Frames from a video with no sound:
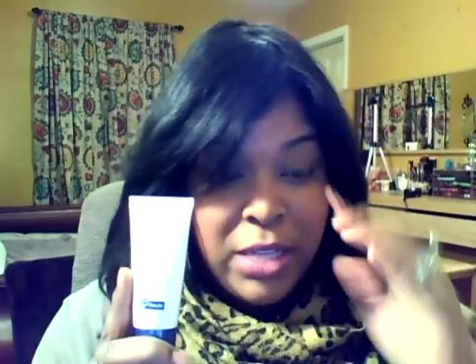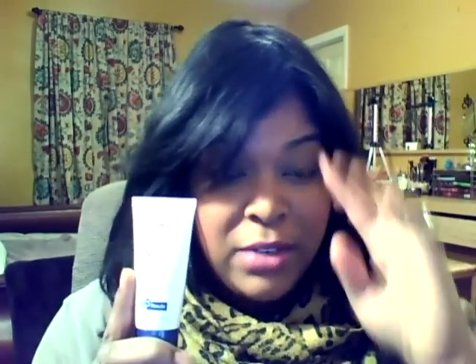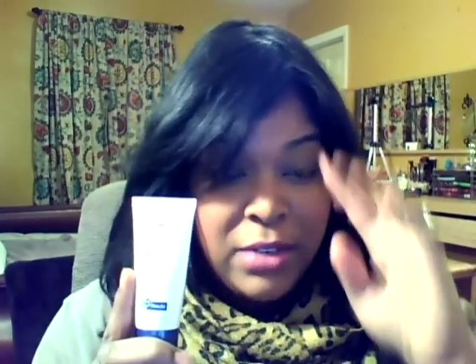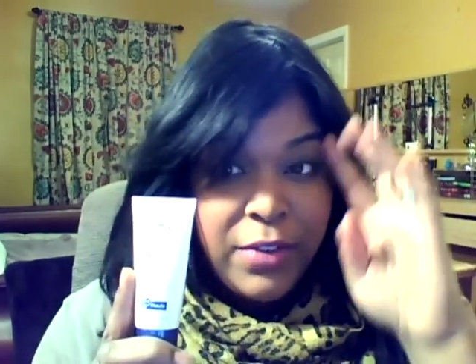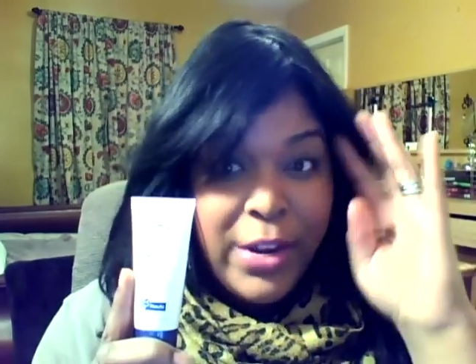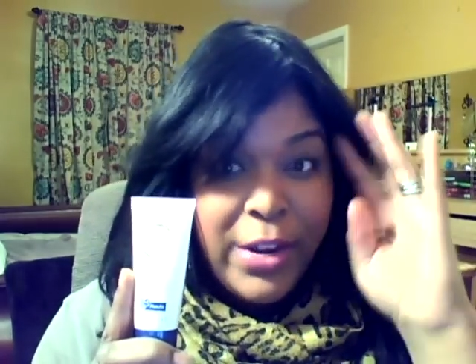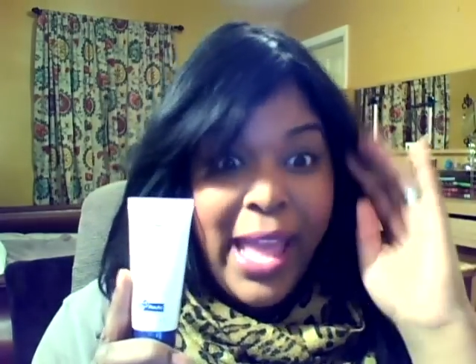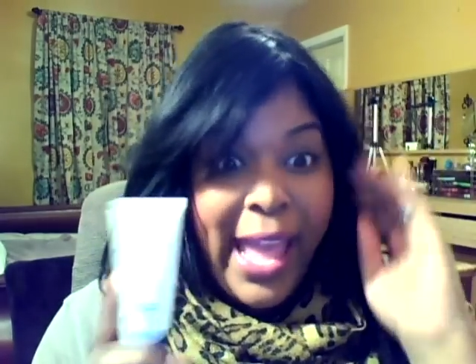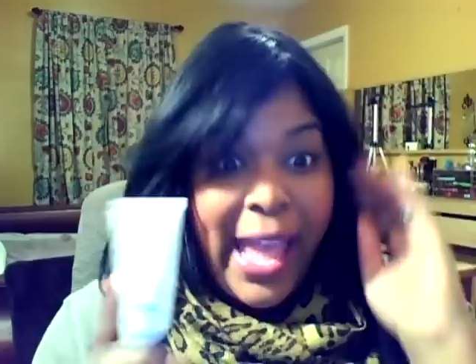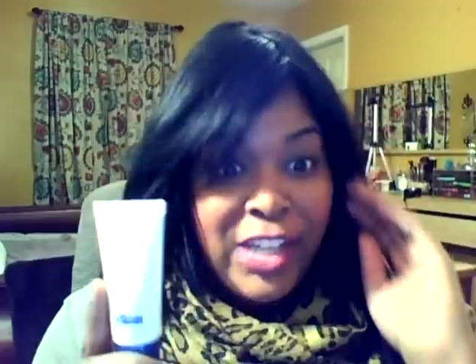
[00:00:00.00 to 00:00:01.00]
I looked very
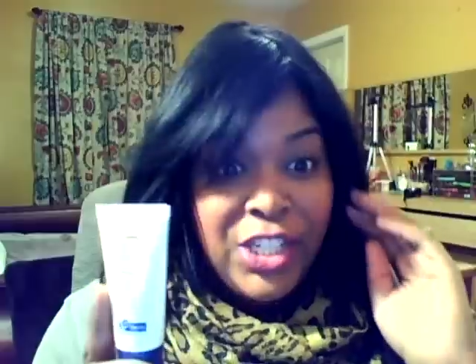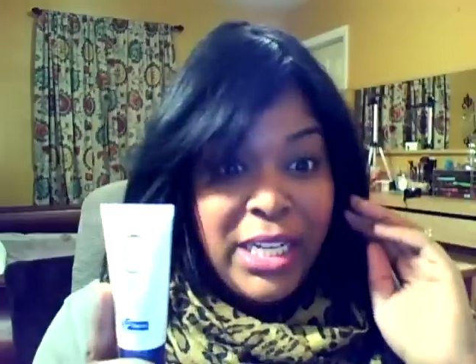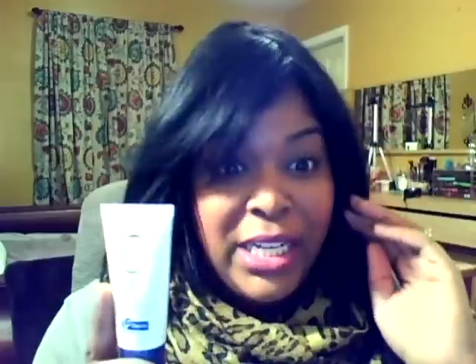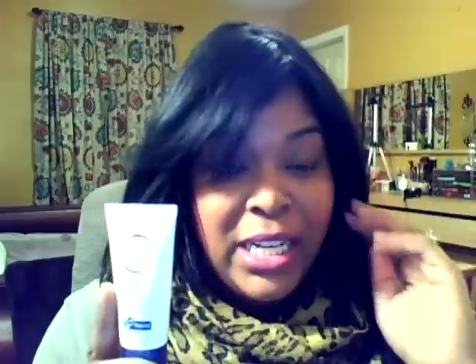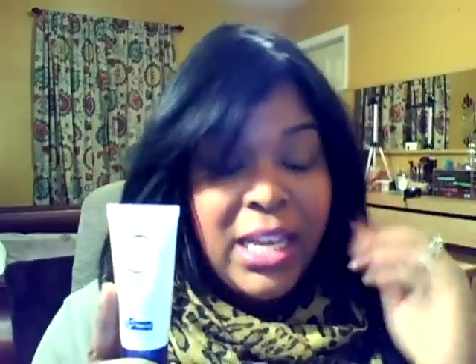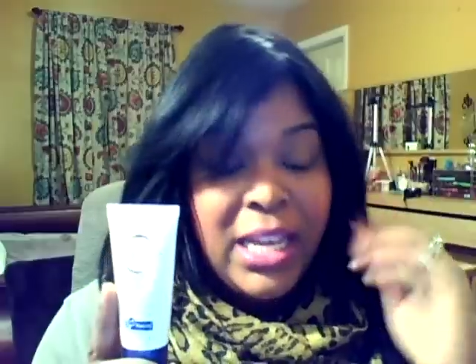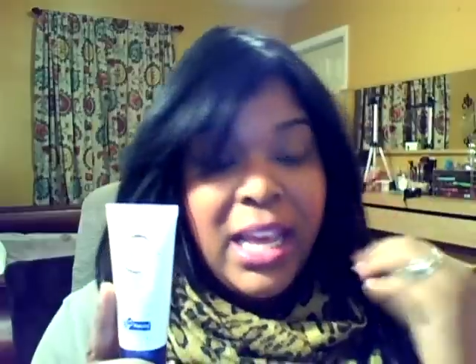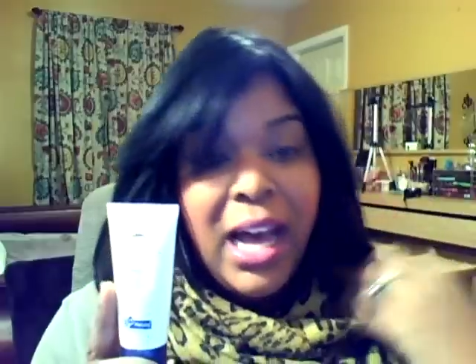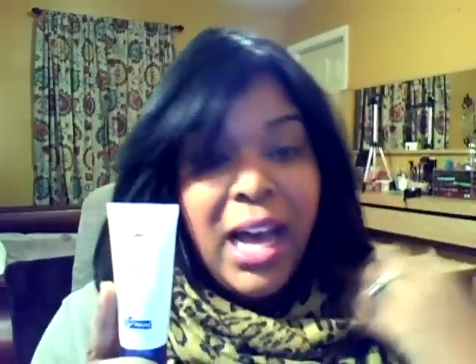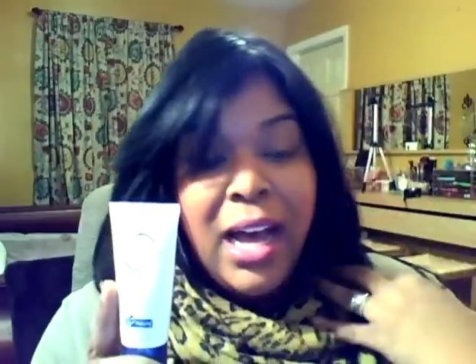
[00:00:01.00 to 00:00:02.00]
ashy,
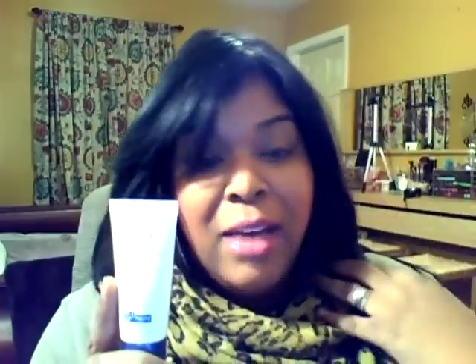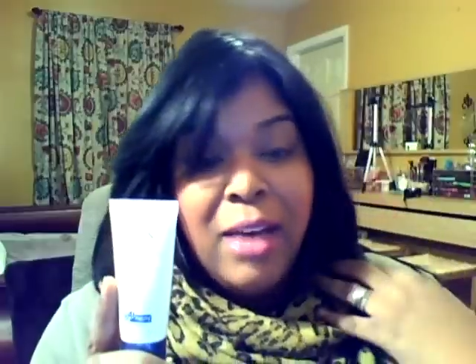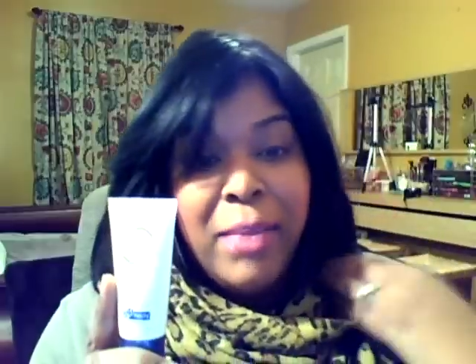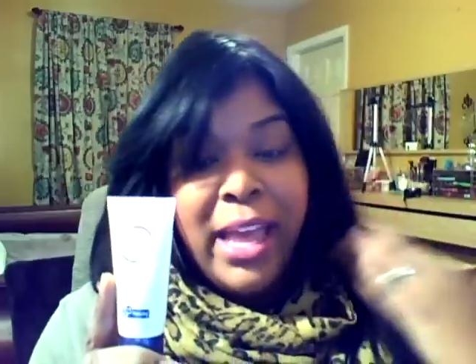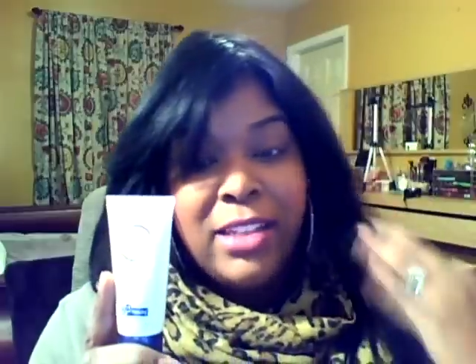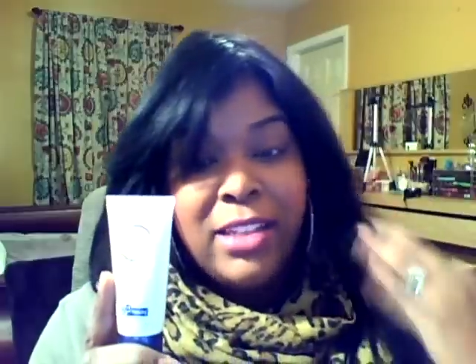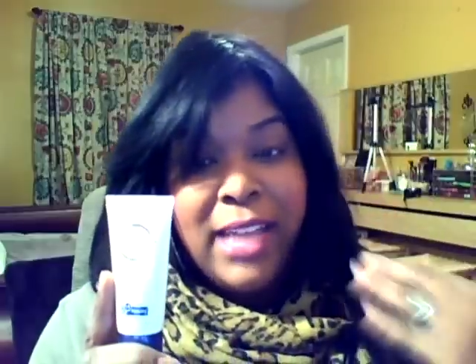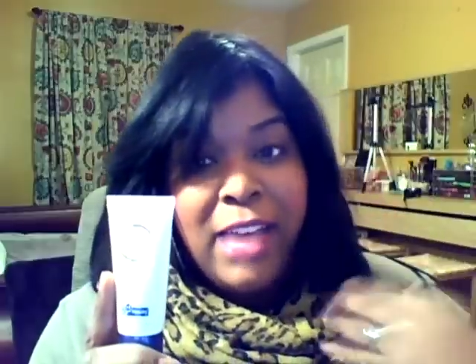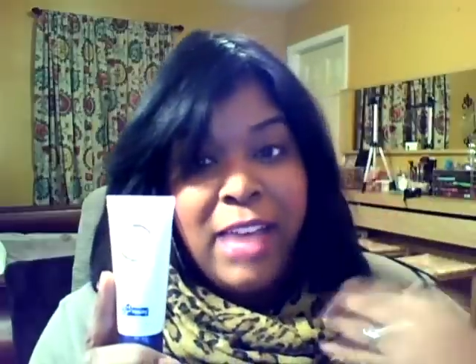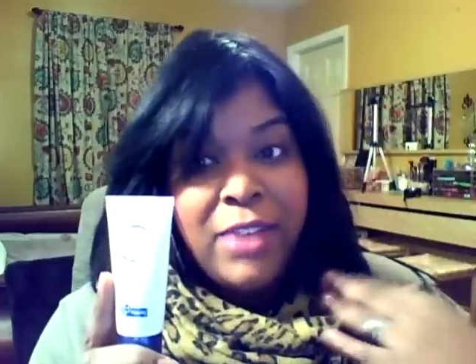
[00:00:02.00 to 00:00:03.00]
and to
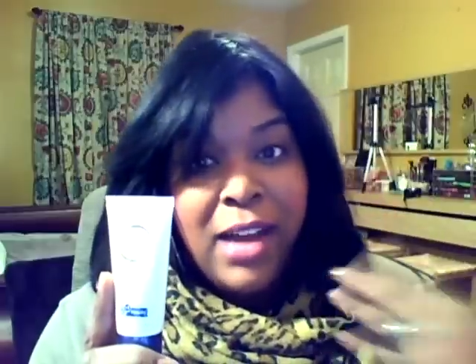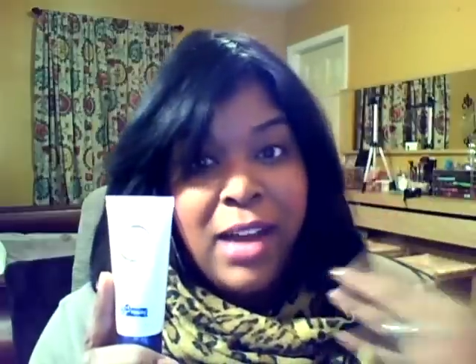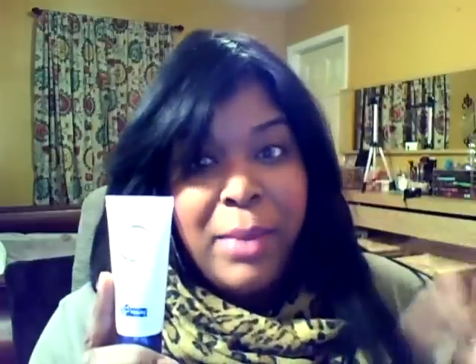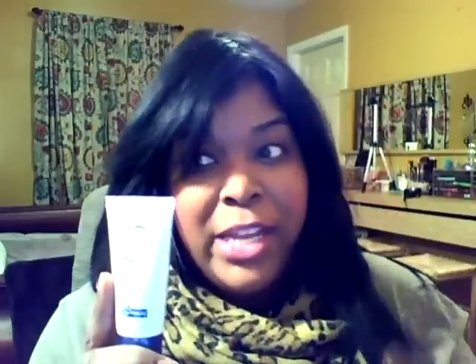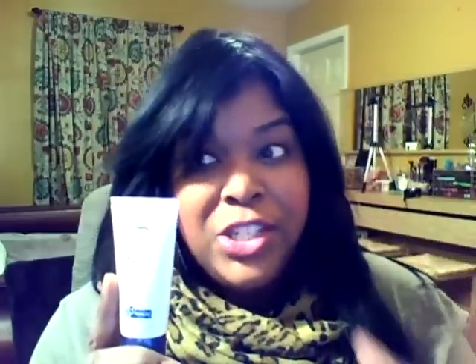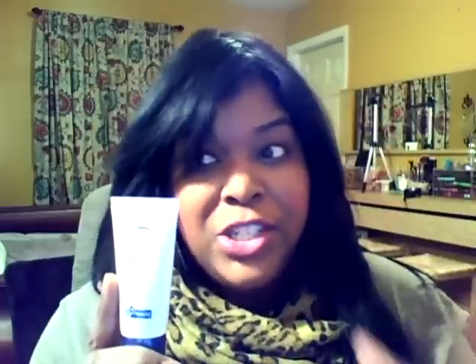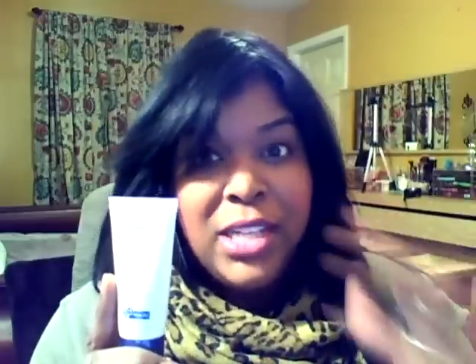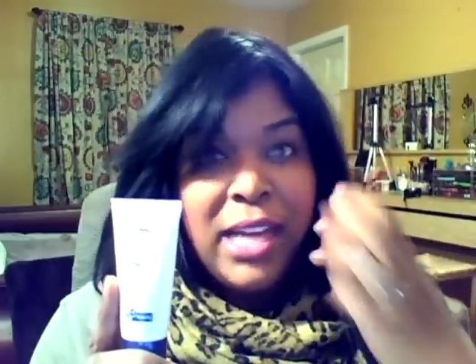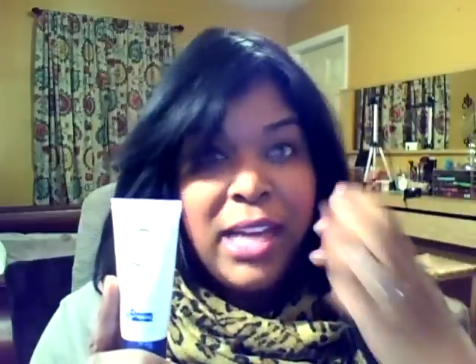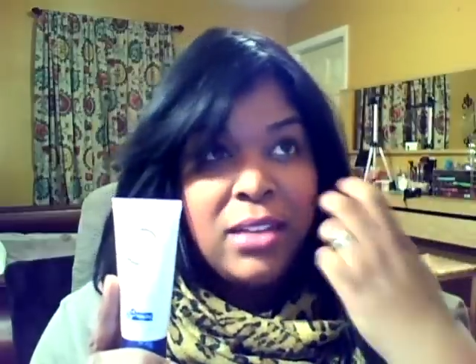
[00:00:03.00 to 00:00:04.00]
have a combination
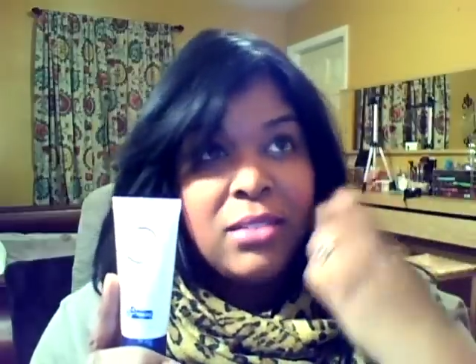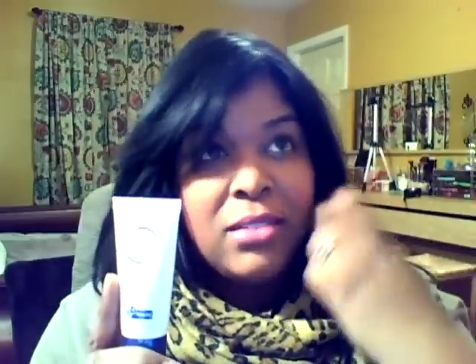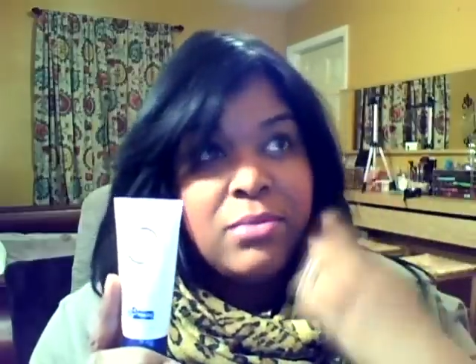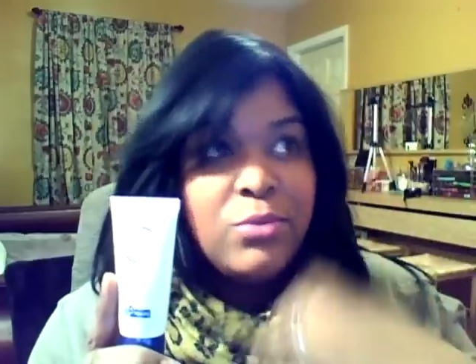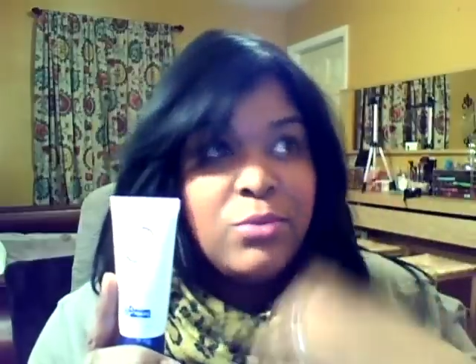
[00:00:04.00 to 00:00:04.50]
kind of